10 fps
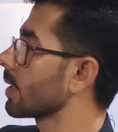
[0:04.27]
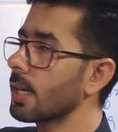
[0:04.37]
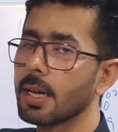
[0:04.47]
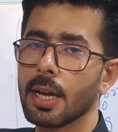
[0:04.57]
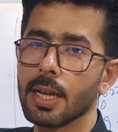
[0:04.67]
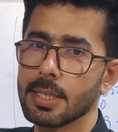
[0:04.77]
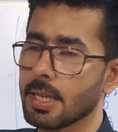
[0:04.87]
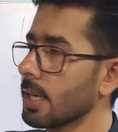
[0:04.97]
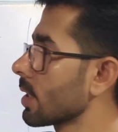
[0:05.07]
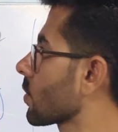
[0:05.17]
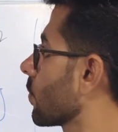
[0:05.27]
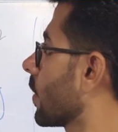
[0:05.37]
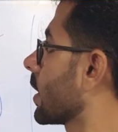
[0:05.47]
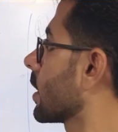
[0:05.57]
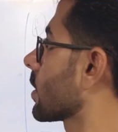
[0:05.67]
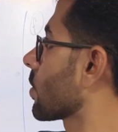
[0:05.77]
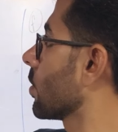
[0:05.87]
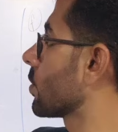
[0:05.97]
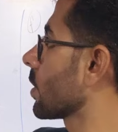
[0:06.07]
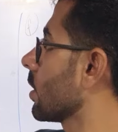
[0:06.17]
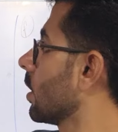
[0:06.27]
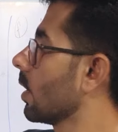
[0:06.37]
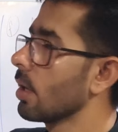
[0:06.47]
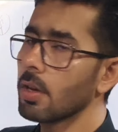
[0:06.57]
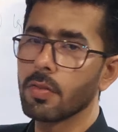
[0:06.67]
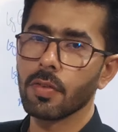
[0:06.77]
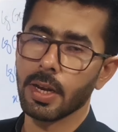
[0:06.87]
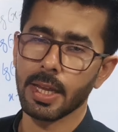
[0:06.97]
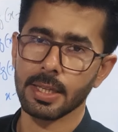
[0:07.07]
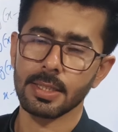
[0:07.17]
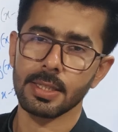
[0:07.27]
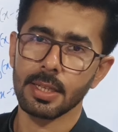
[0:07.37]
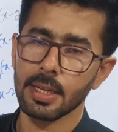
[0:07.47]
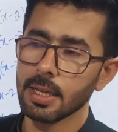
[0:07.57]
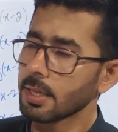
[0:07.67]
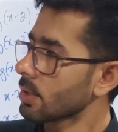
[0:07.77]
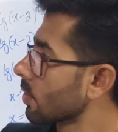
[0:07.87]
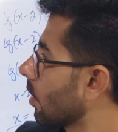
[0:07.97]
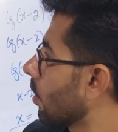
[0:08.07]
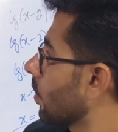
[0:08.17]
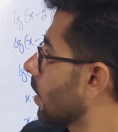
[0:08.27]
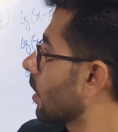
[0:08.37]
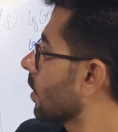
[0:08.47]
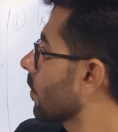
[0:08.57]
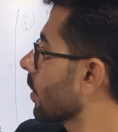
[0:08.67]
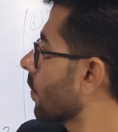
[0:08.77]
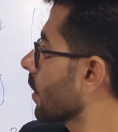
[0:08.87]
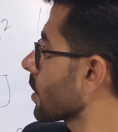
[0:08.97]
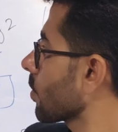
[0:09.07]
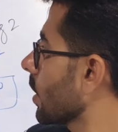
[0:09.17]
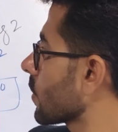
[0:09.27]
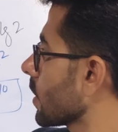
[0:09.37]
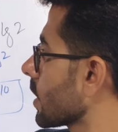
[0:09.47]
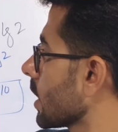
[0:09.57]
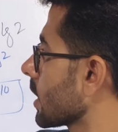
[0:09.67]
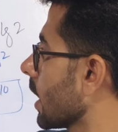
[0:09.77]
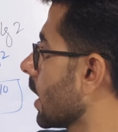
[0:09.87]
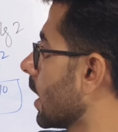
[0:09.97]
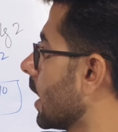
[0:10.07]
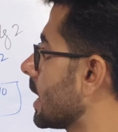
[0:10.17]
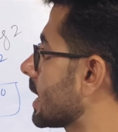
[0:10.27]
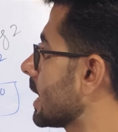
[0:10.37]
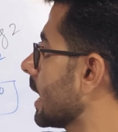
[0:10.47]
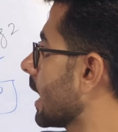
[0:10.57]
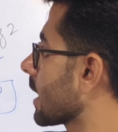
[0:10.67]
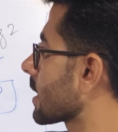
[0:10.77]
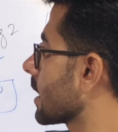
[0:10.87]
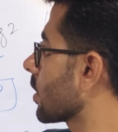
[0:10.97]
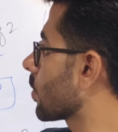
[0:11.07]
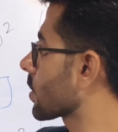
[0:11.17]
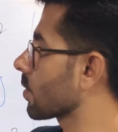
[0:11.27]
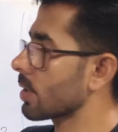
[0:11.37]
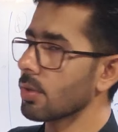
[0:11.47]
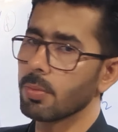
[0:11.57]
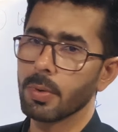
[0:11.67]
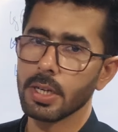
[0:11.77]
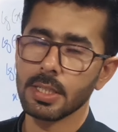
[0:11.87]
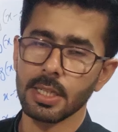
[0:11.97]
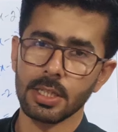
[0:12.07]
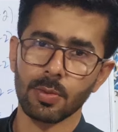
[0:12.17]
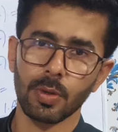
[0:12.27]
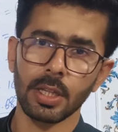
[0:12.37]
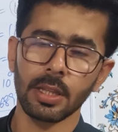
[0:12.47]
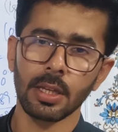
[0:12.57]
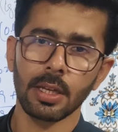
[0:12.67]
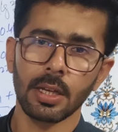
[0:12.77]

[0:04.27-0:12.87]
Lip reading: It's asking us to find the solution for x. So the first question says LGX equals to 0.61.